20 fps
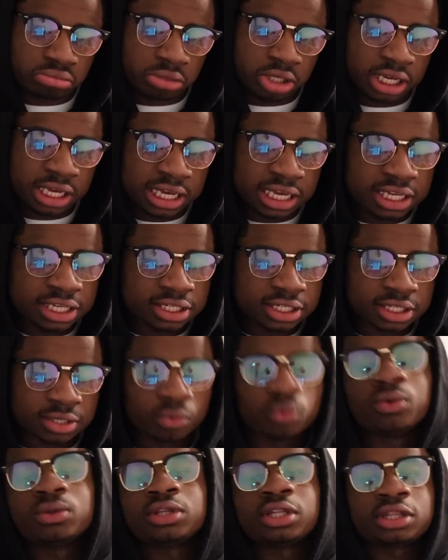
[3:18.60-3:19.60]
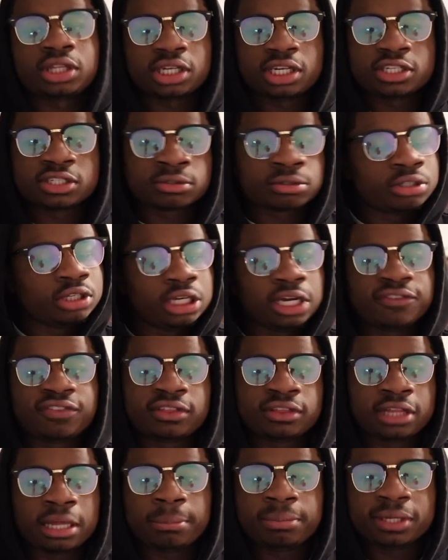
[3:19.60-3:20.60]
is, well, the thing is, if
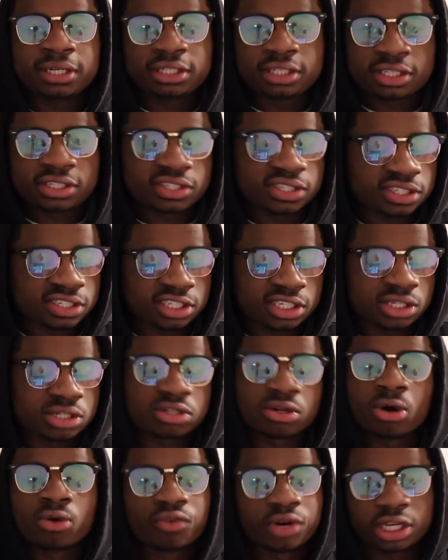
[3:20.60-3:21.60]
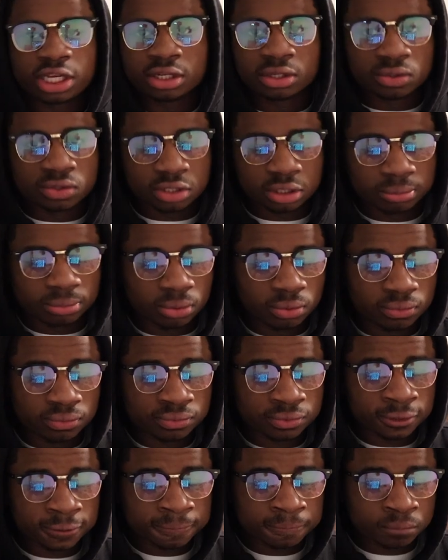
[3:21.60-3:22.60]
they play d6, this is already a losing
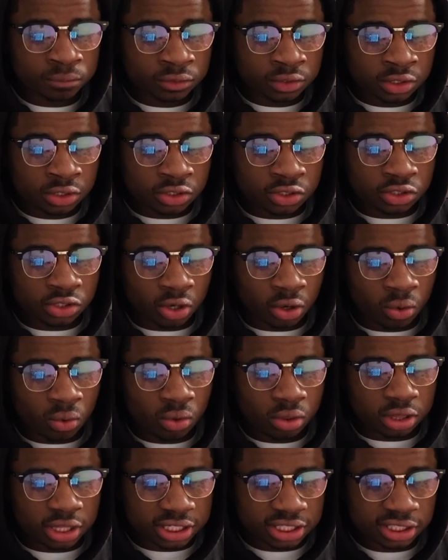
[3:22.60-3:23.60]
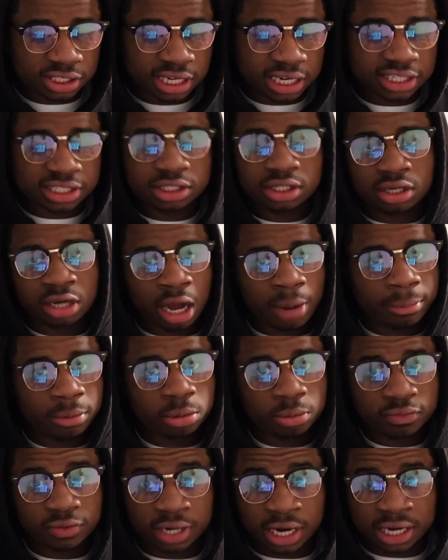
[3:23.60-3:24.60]
move. So this is actually a common
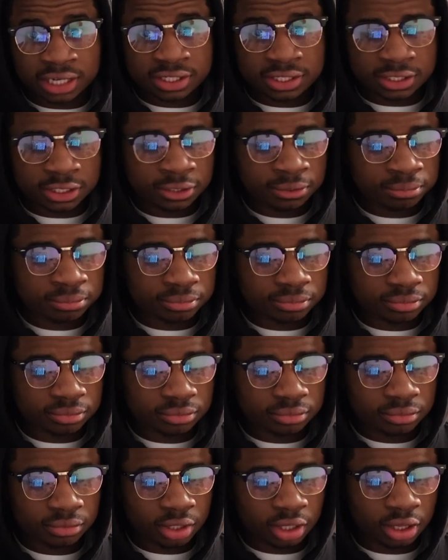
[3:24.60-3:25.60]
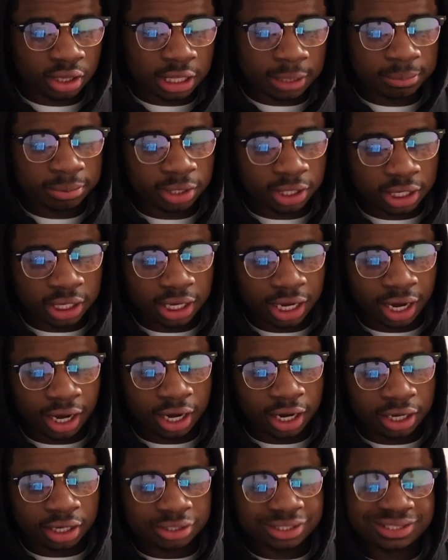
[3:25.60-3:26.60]
move that I see. They play
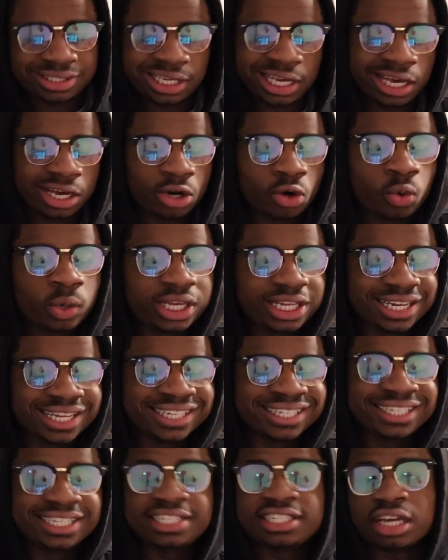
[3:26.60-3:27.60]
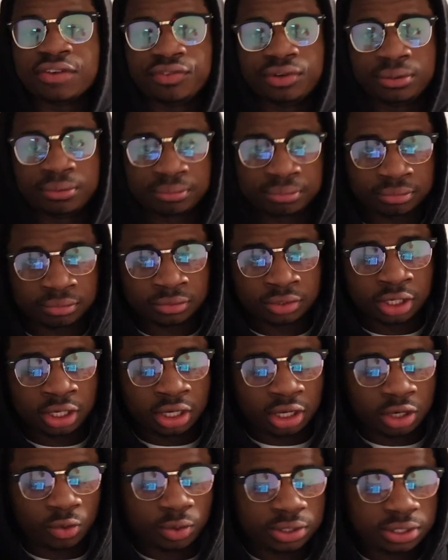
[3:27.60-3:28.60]
queen d7.
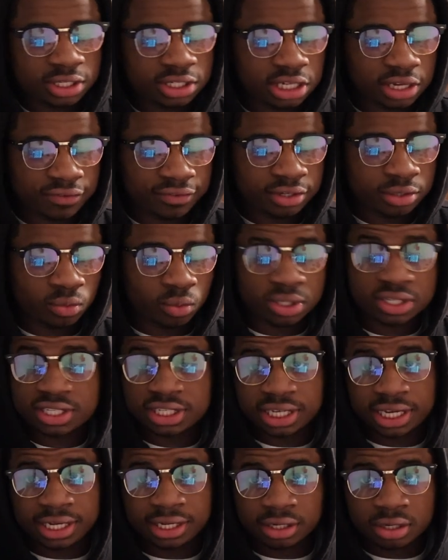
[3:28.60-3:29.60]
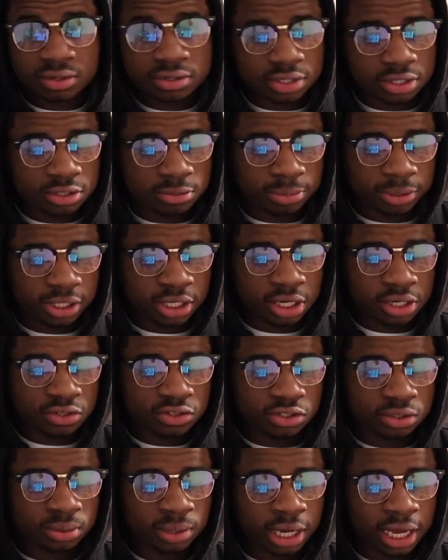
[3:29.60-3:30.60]
Queen d7 once again loses
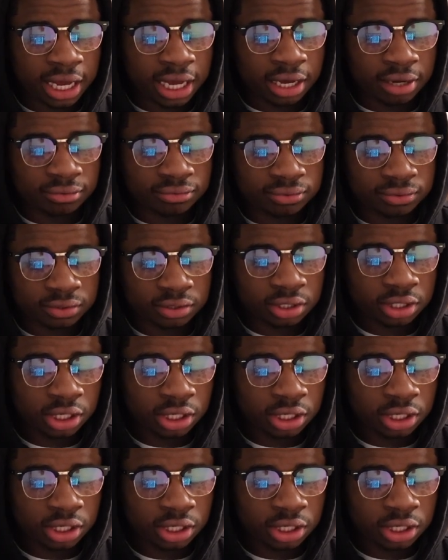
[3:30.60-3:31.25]
because you have